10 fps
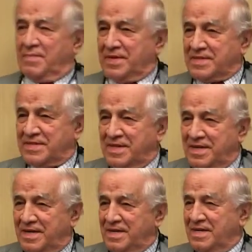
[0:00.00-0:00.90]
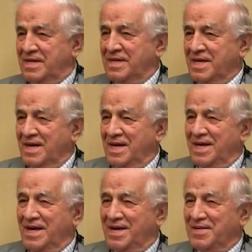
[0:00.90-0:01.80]
It's uh, not that
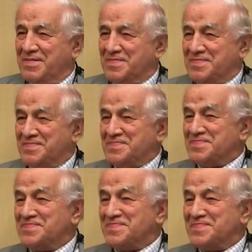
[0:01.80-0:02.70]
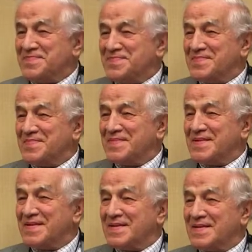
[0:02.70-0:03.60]
long. Hmm? You're not that
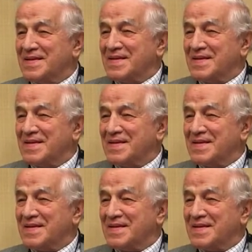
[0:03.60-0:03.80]
old.